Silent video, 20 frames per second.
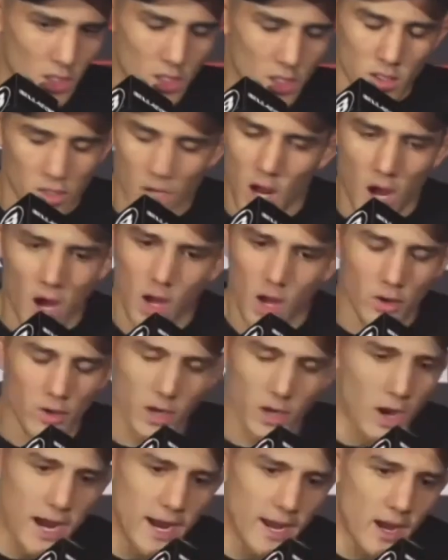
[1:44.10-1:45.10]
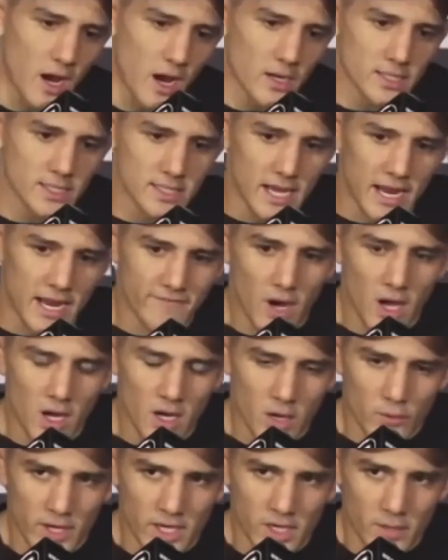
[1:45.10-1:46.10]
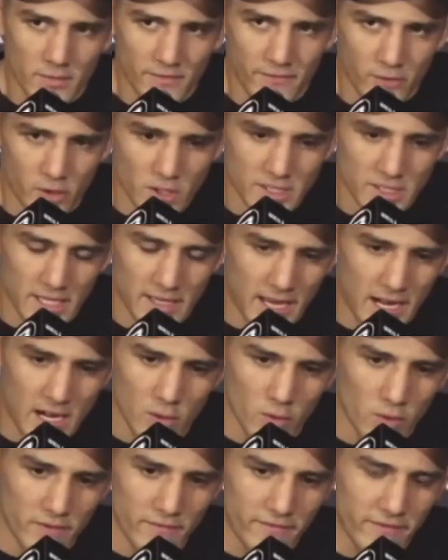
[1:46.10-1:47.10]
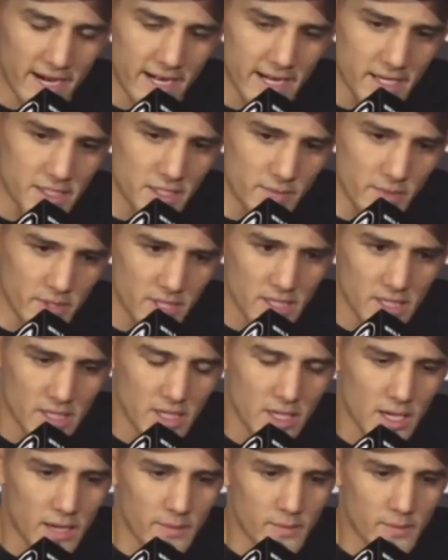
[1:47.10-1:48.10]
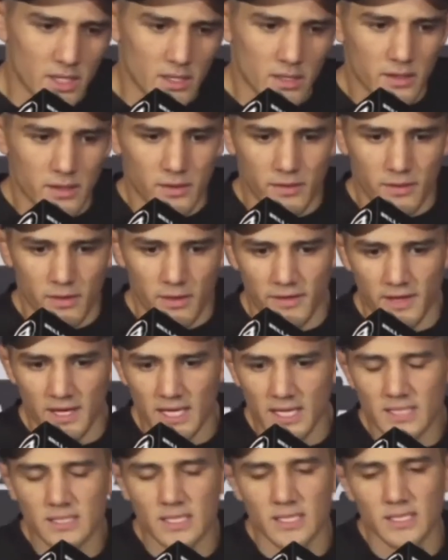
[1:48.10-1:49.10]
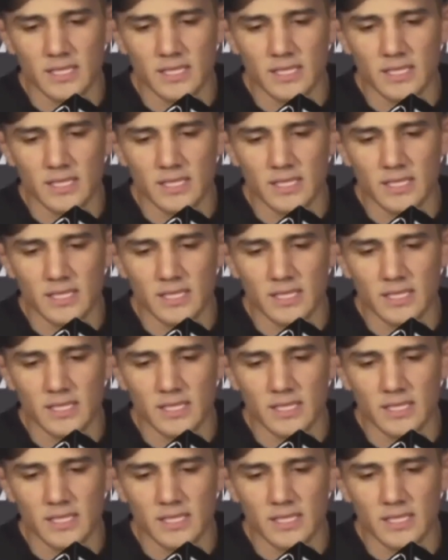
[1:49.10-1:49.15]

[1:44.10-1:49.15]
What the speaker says: No. I've gone on record before saying that I wouldn't fight AJ McKee. I mean, the thing is